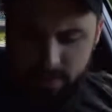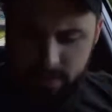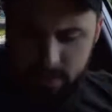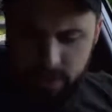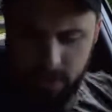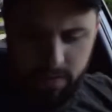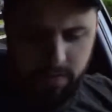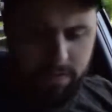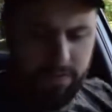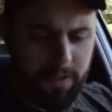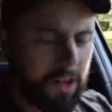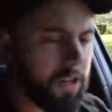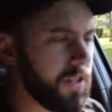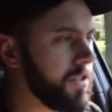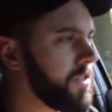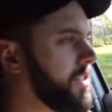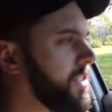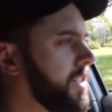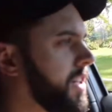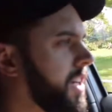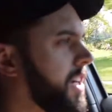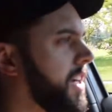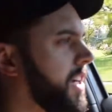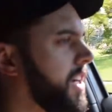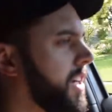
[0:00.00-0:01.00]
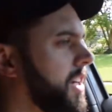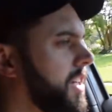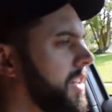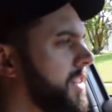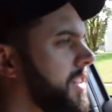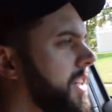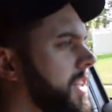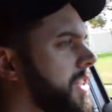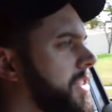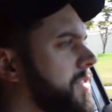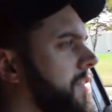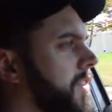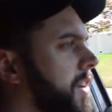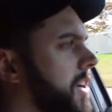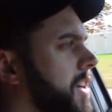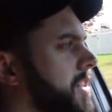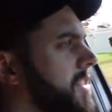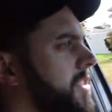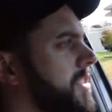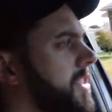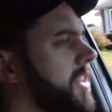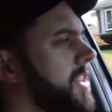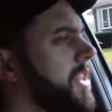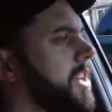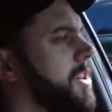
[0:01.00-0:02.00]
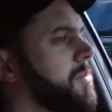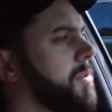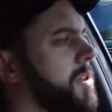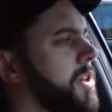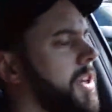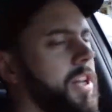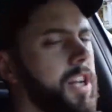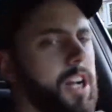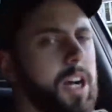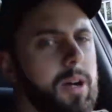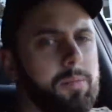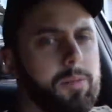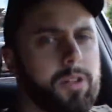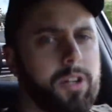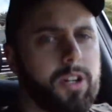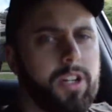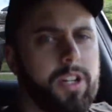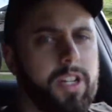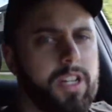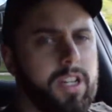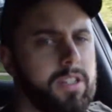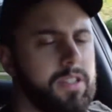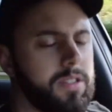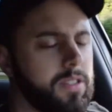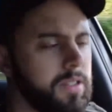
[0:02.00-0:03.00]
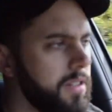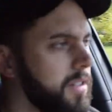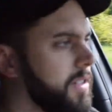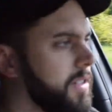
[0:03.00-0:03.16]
So first things first, I think we'll hit up Goodies.